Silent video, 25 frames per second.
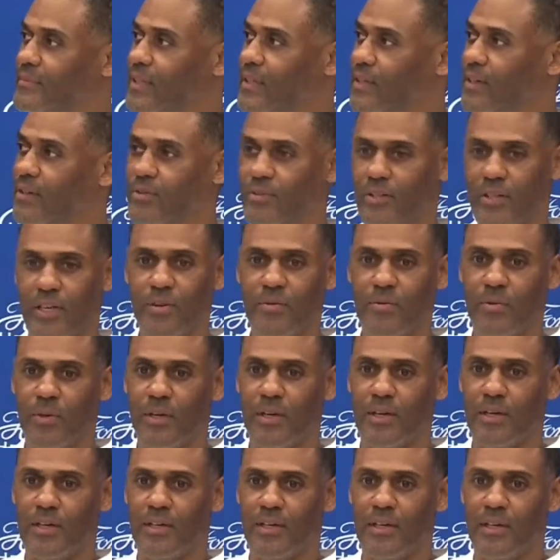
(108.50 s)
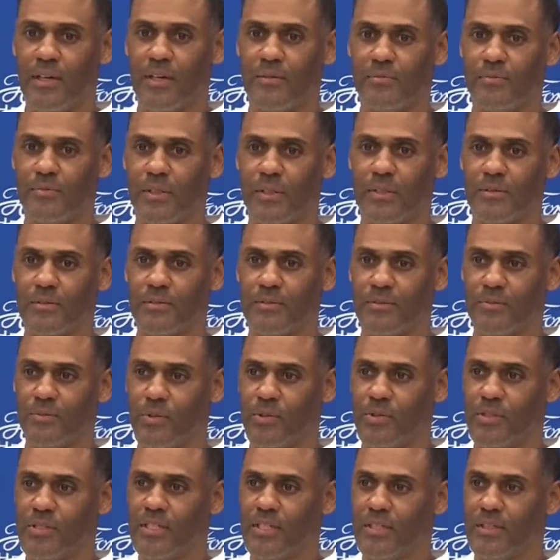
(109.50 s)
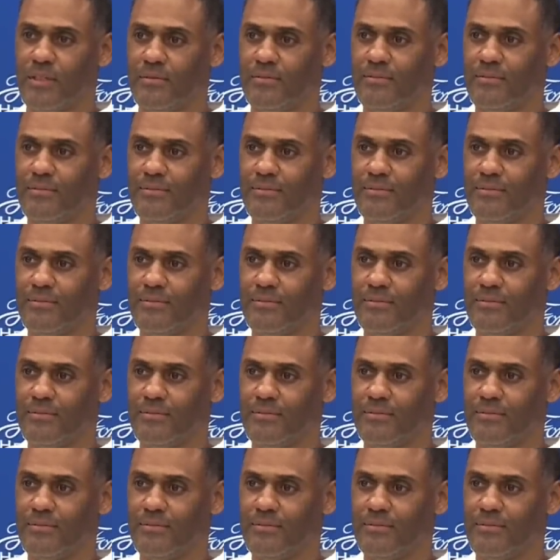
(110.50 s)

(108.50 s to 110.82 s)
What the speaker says: don't think we're done yet, but we'll see.